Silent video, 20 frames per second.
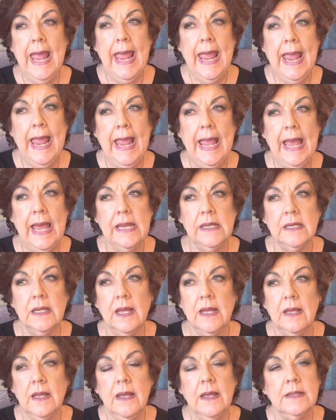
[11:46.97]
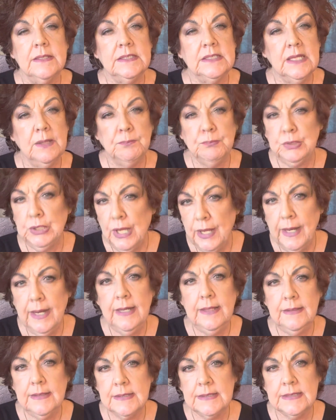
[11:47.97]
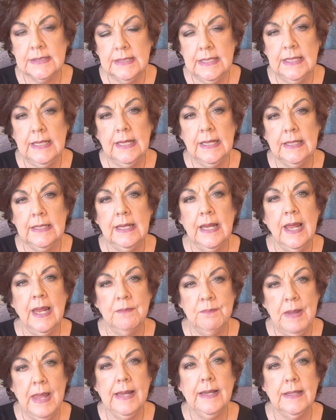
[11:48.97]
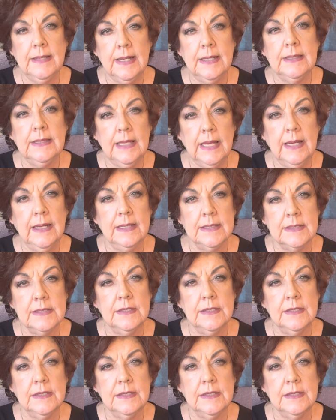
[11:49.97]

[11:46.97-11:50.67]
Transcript: and supplying the skin and making it think